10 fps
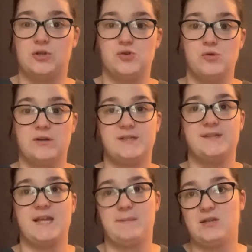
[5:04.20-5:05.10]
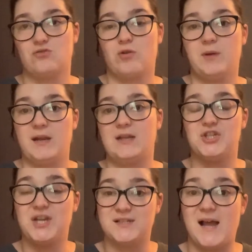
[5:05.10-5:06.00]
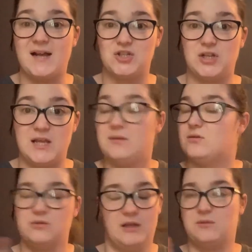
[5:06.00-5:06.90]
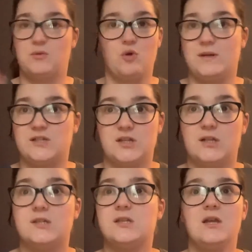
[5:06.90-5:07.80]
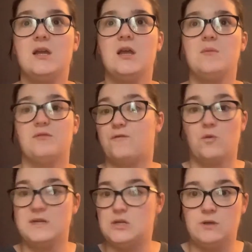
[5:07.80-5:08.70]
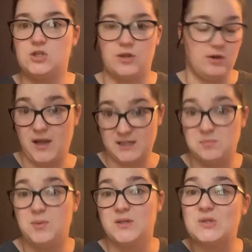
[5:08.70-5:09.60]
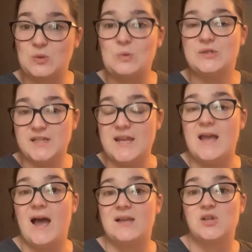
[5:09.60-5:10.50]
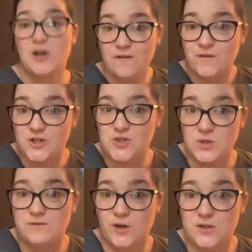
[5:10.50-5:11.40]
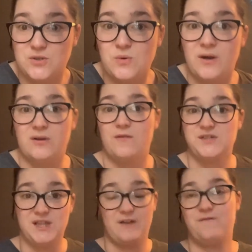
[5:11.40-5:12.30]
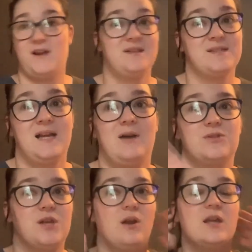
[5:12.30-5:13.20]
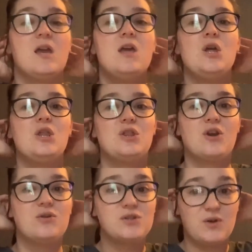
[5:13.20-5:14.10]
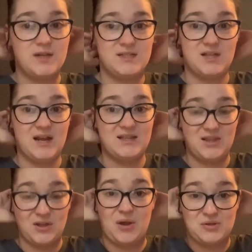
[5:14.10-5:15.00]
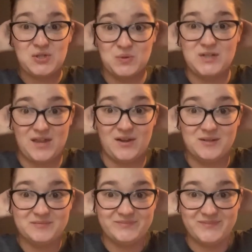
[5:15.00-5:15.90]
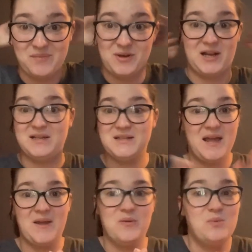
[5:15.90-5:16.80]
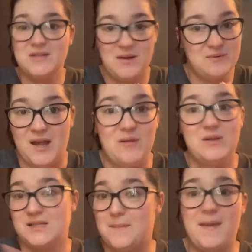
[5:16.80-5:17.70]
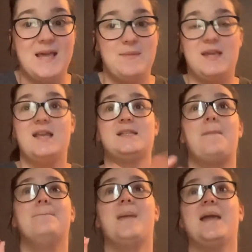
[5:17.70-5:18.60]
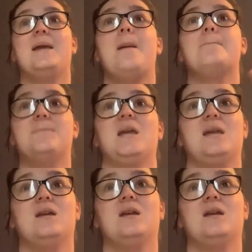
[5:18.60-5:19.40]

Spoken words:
daughter is the same age as Robin, and she is actually, like, coincidence, before we knew each other, has put school C as her first choice for her daughter, and obviously they're friends now, so, like, the girls have got it into their head that they're going to school together. And we were like, no, we don't know. It's a maybe. It's a maybe.